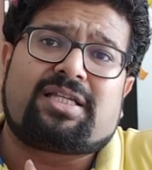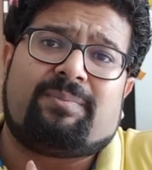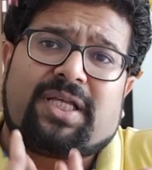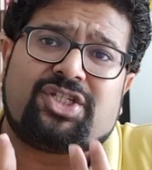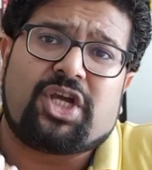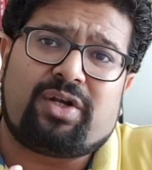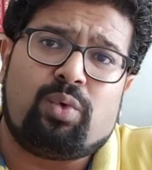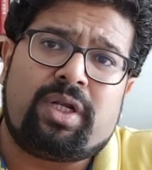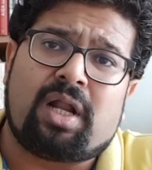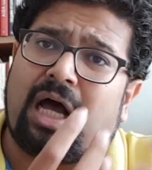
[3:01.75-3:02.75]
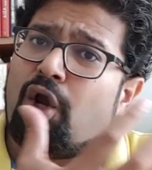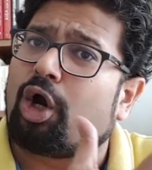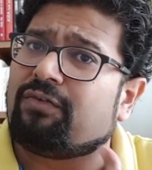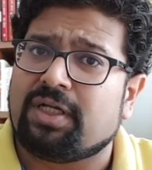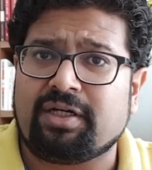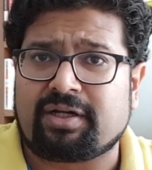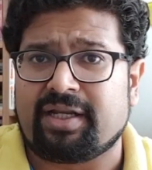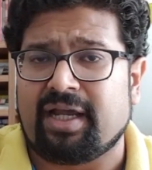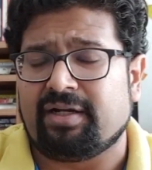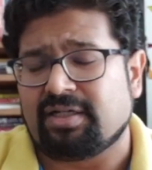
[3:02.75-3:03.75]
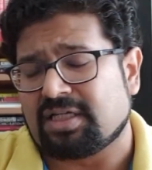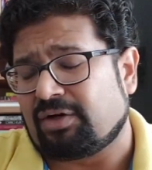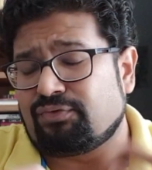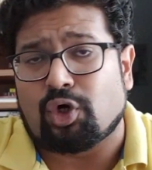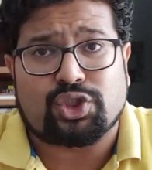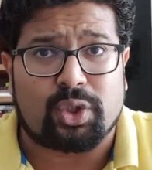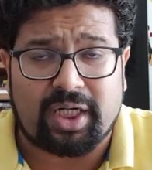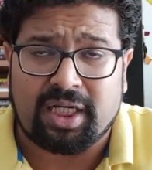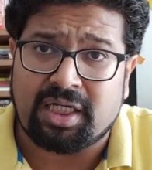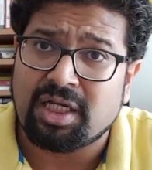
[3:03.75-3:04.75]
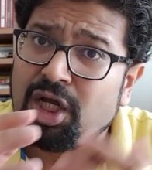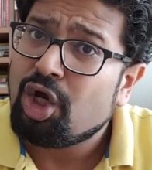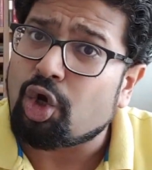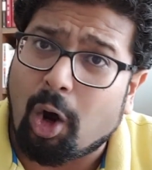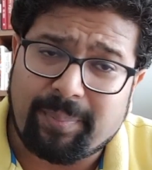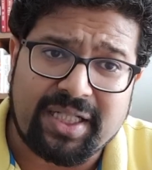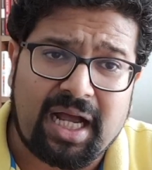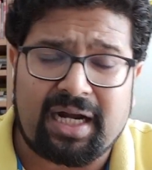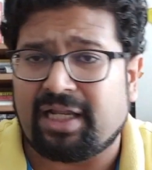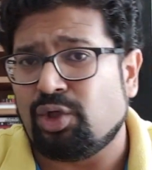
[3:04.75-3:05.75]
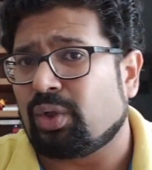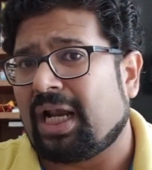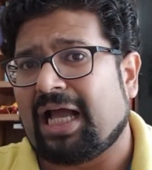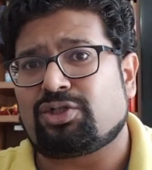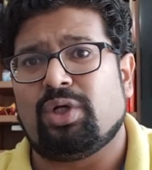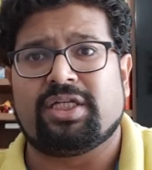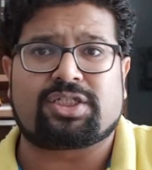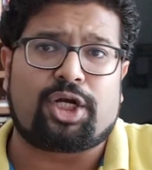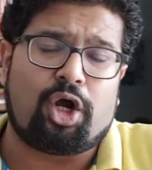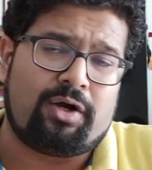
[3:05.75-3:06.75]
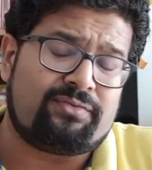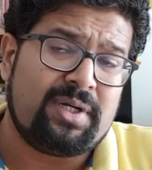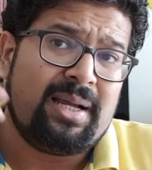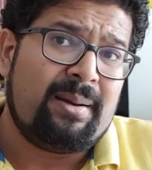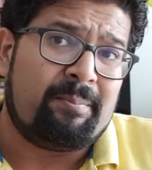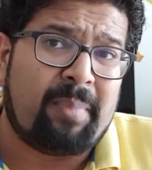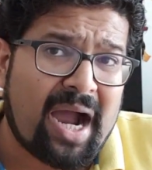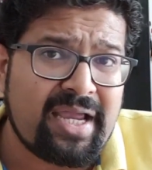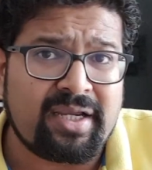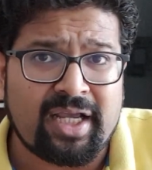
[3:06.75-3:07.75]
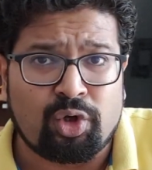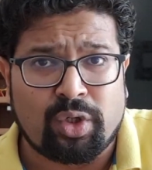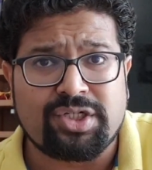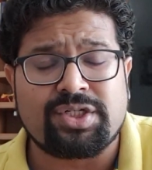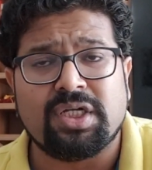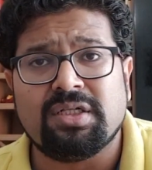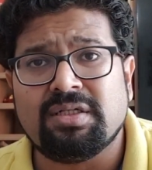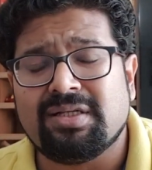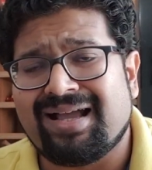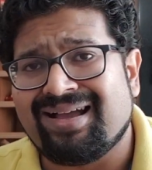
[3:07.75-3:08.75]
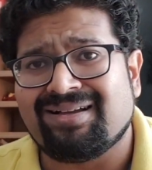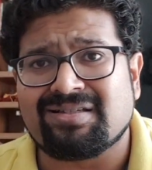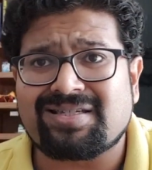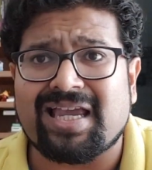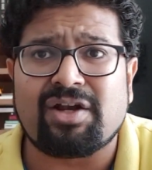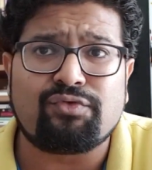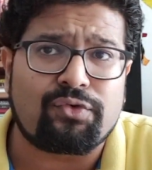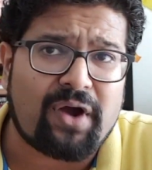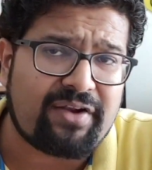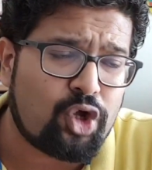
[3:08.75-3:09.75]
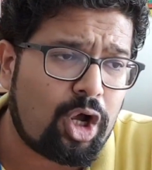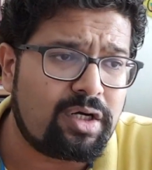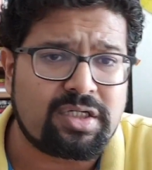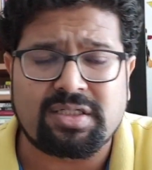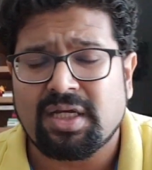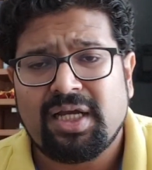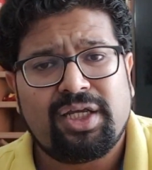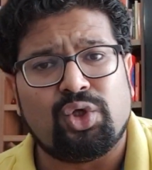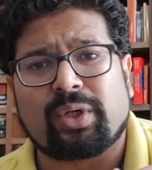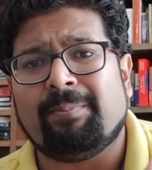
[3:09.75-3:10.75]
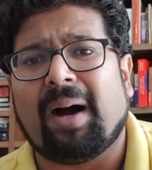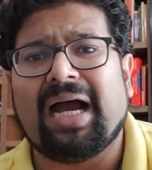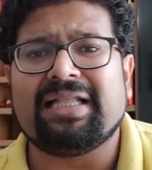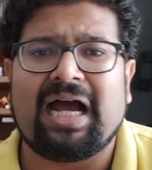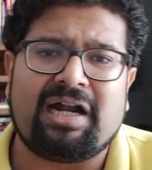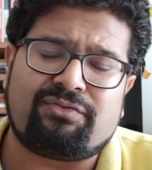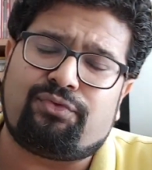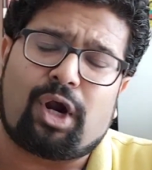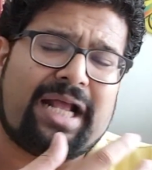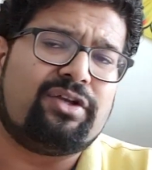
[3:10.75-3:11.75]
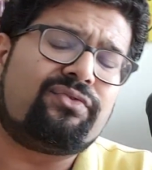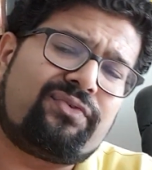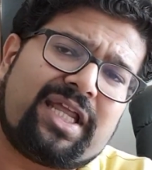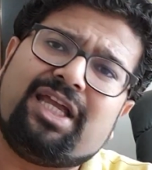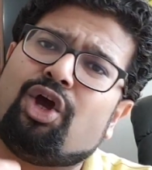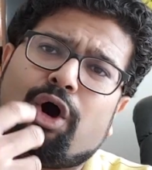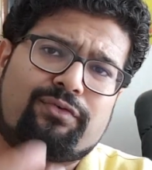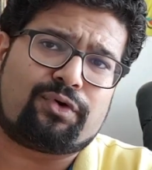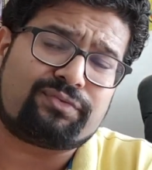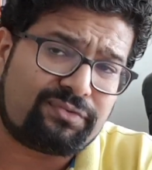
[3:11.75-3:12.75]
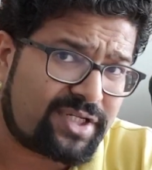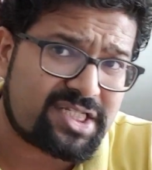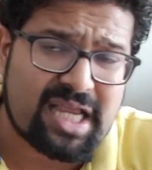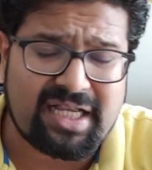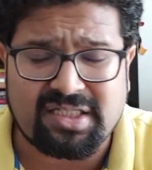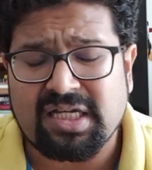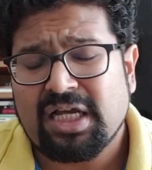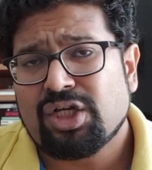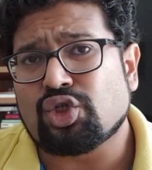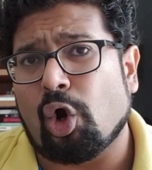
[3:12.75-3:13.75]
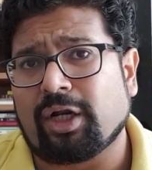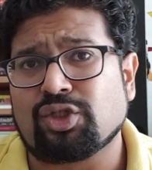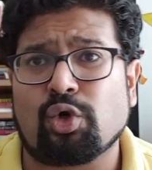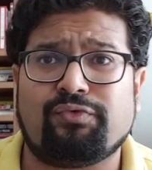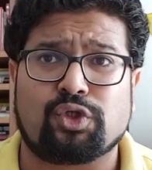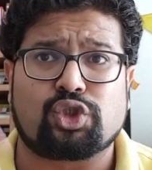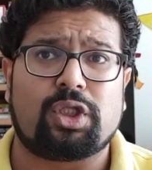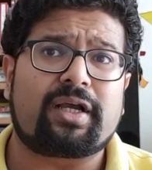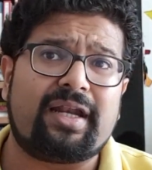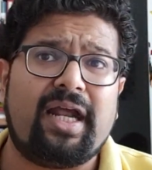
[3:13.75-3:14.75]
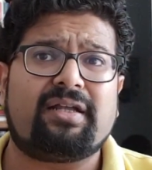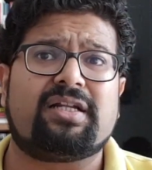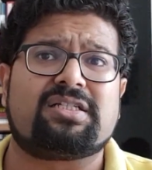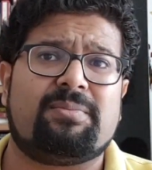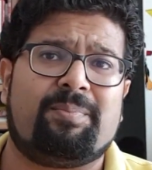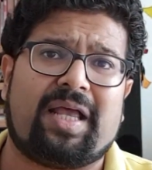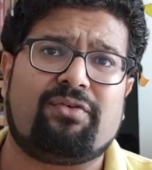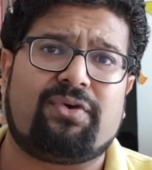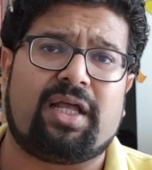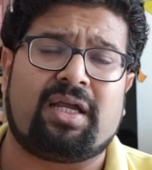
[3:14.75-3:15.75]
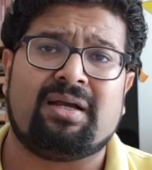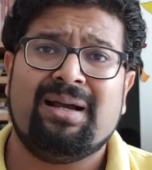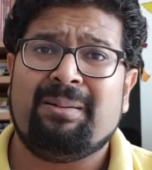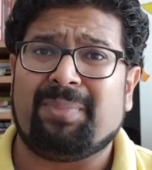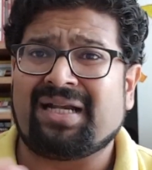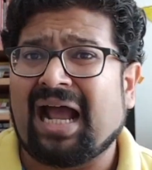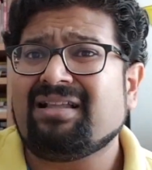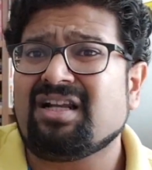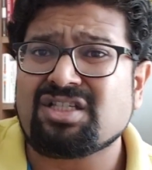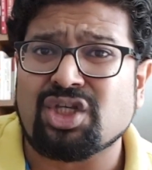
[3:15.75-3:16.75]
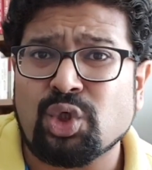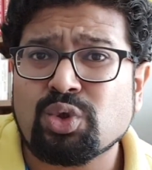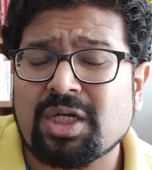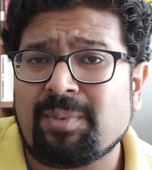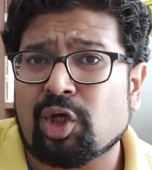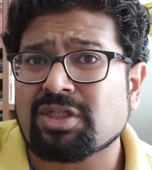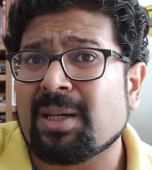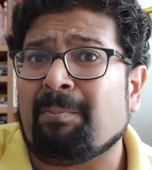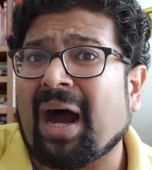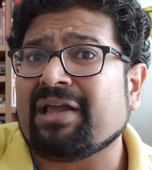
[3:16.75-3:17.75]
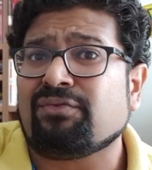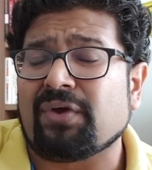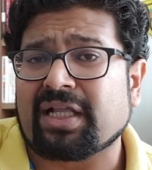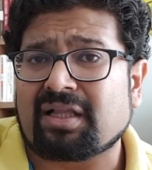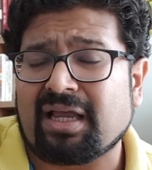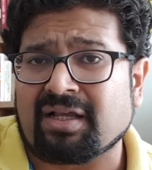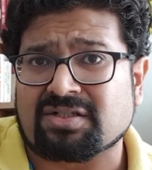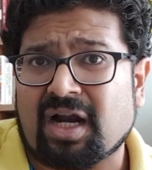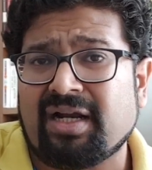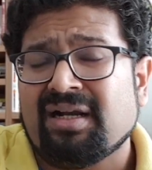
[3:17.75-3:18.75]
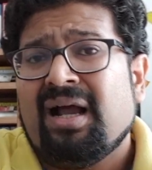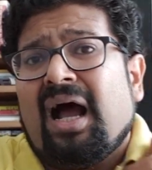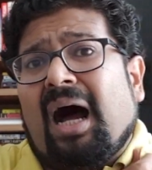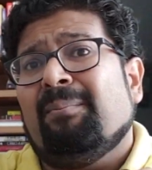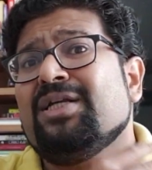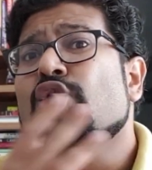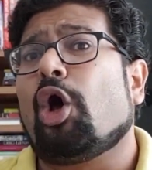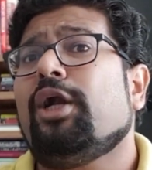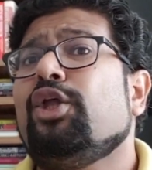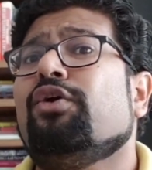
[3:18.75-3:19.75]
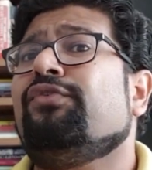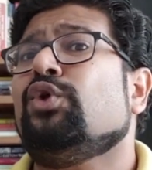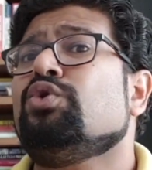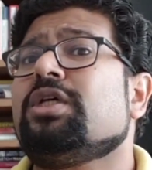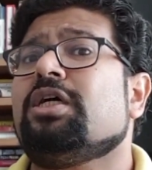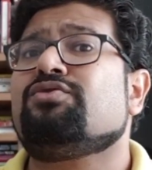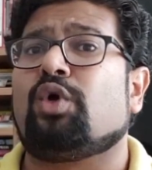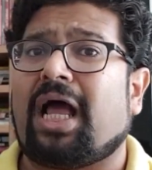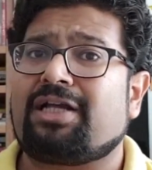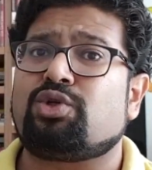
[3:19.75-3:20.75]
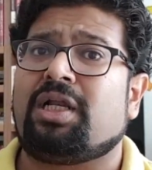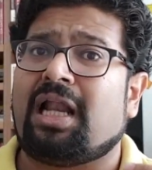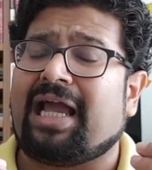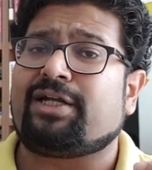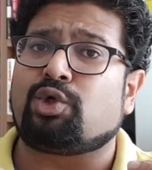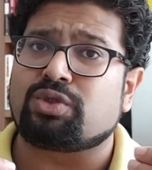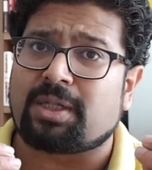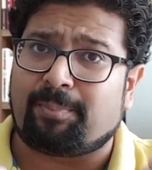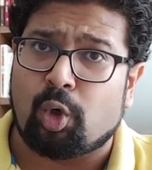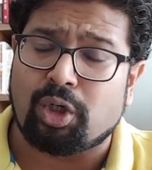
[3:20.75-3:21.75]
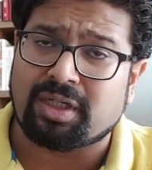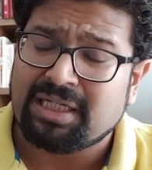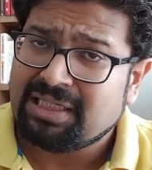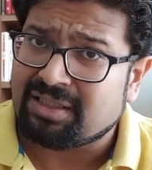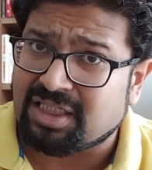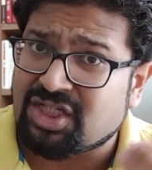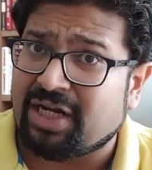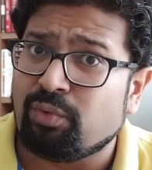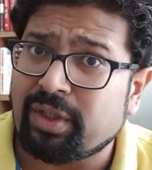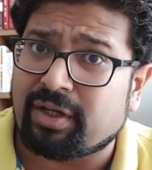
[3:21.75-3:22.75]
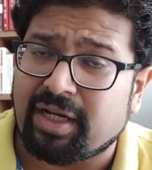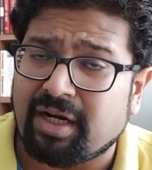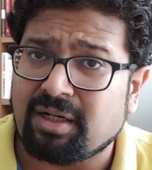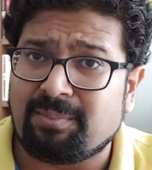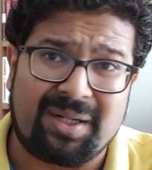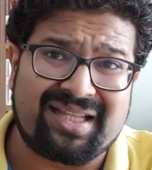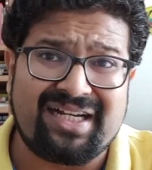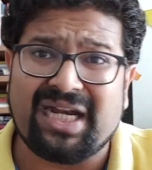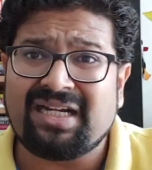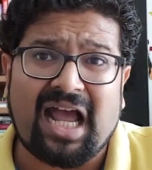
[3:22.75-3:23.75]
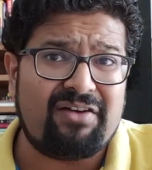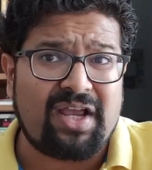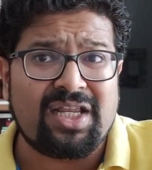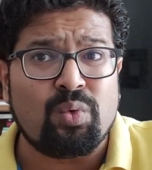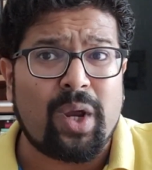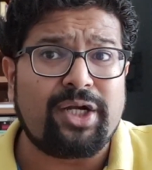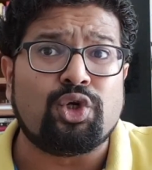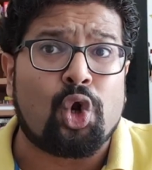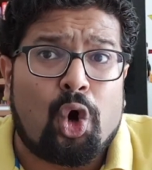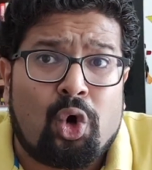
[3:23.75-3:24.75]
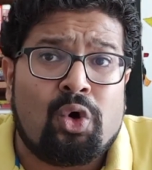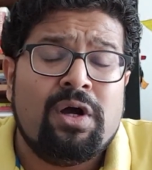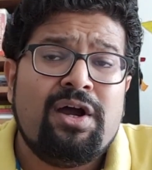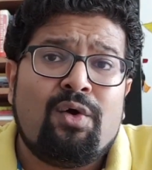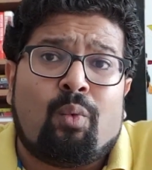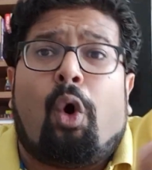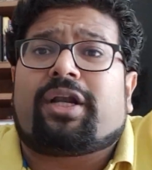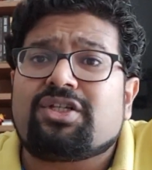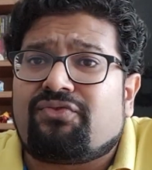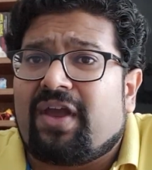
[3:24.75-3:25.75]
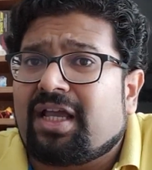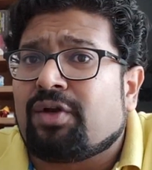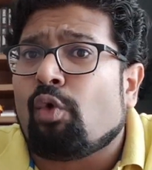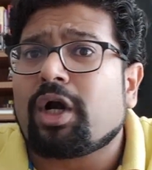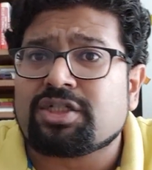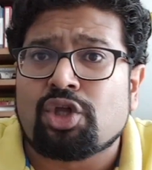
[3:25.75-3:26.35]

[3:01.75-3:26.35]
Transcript: something genuine a lot of other creators unfortunately copy that and you can actually instead of buying an original uh, skin for five dollars you can buy that for either free or for 50 cents, so on and so forth. So the creator isn't benefiting, but neither is the user because they're buying fake things, right? A majority of users would actually like to support the genuine creator, but they didn't have any way to know what is fake and what is